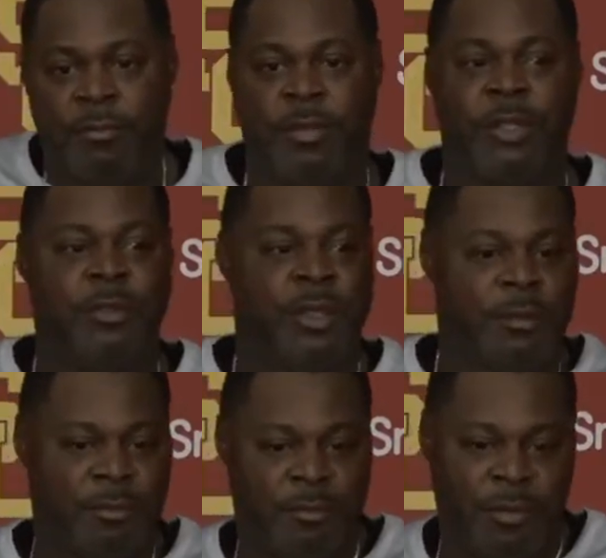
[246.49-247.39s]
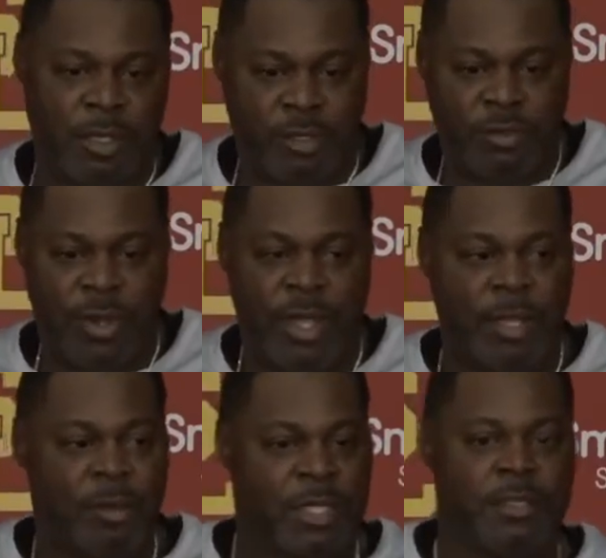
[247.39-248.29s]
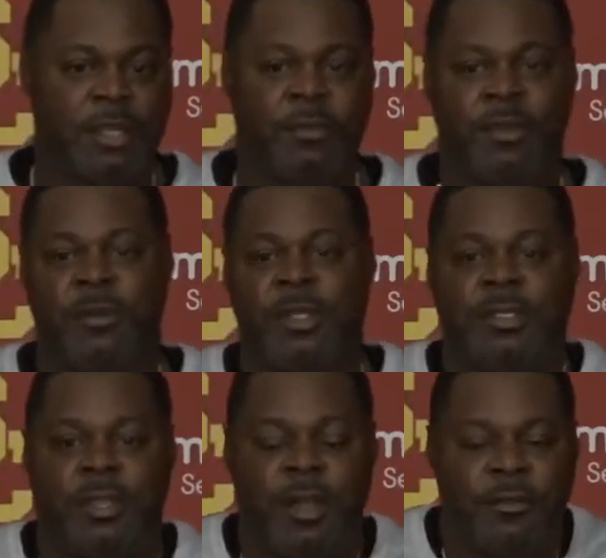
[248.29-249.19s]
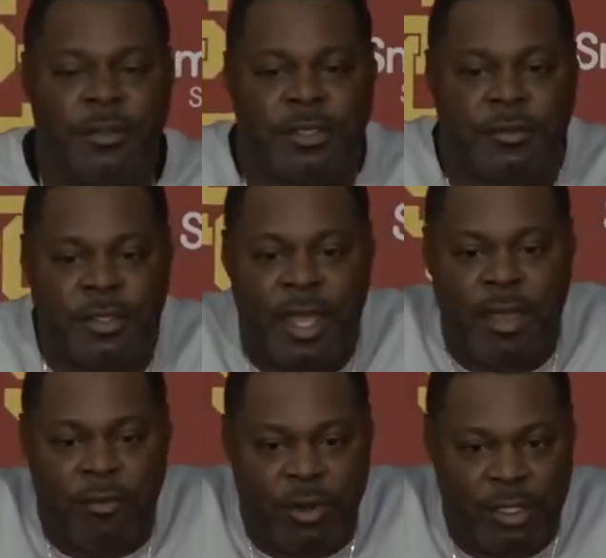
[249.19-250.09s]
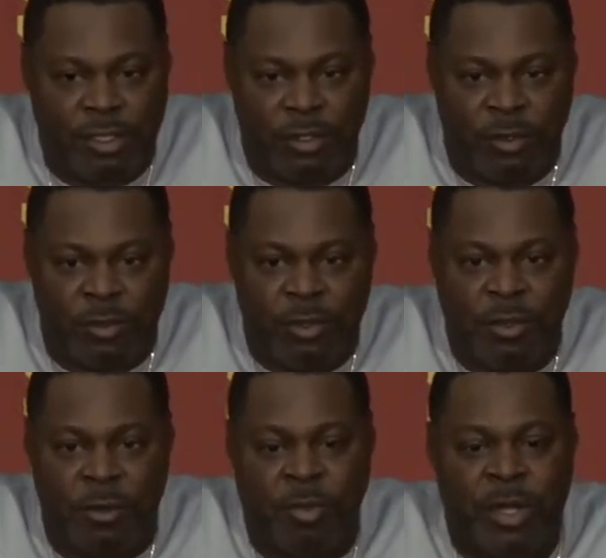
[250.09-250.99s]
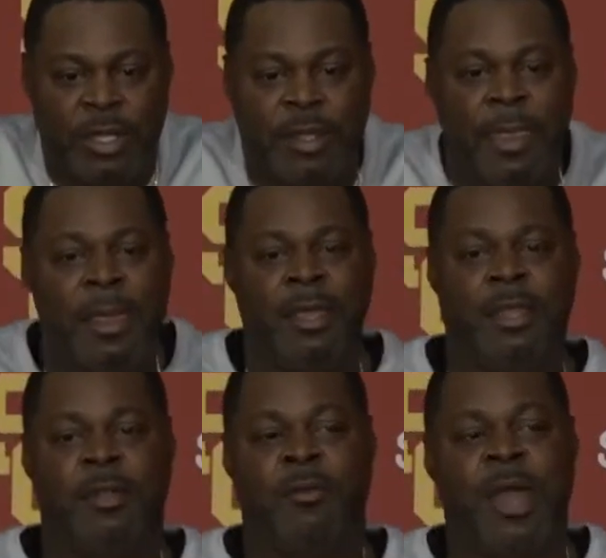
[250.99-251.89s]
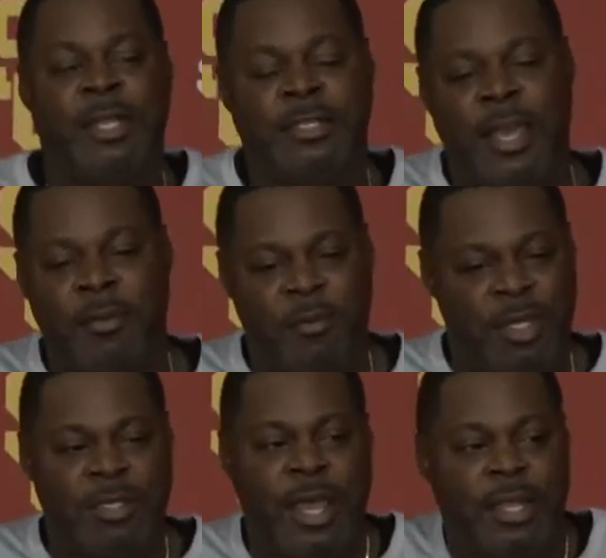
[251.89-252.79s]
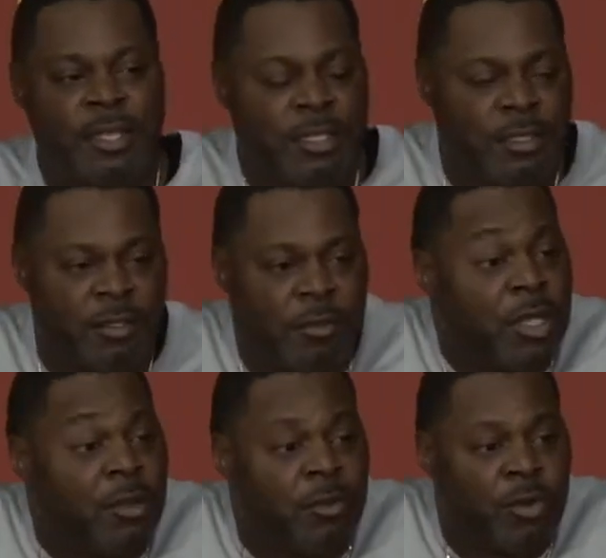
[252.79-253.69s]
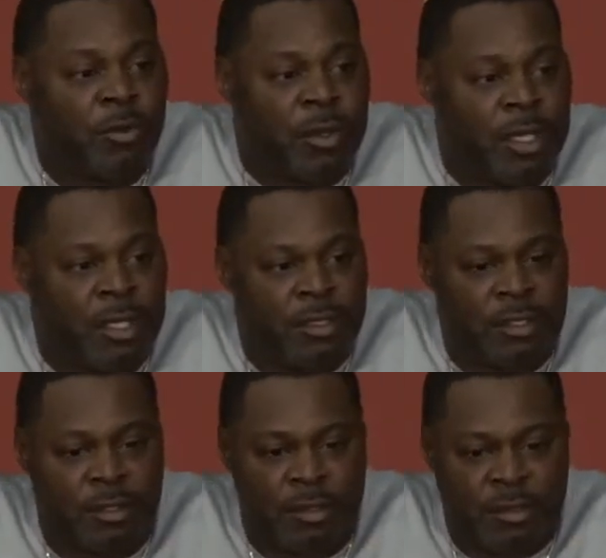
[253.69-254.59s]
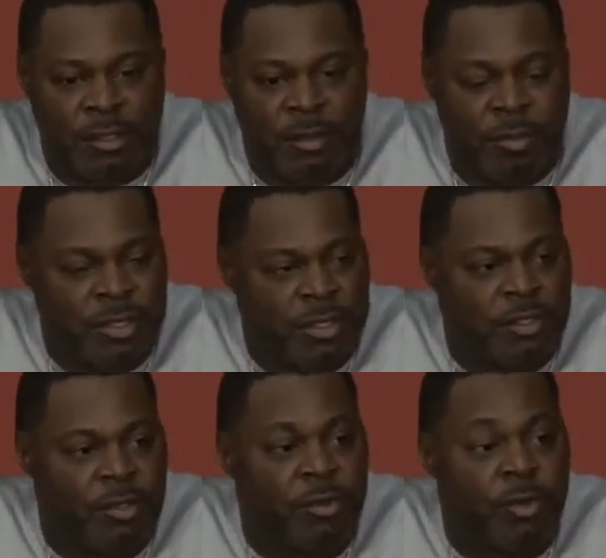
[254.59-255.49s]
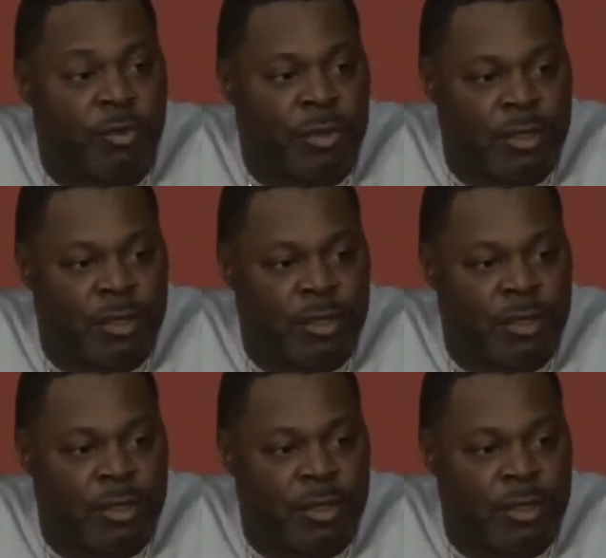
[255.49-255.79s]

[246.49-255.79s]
both Coach Riley, myself, and the rest of the offensive staff wanted to do was to bring that right type of mentality to the meeting room and to the position group.